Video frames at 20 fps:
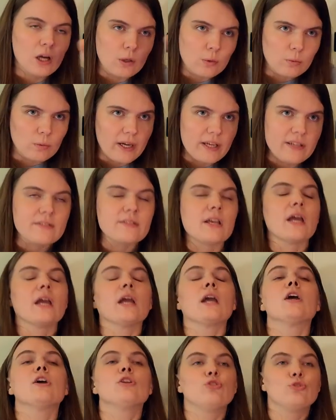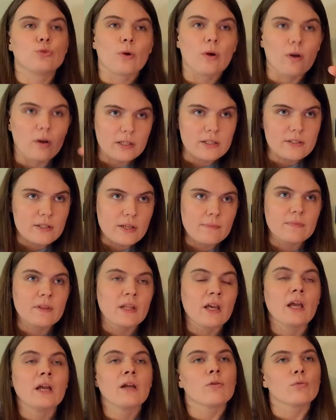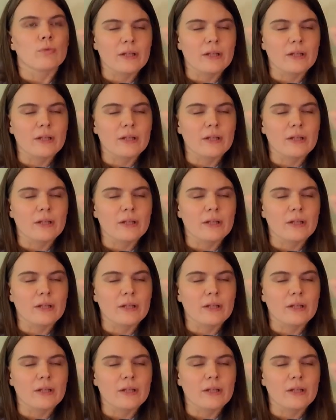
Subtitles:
erasing, drawing something,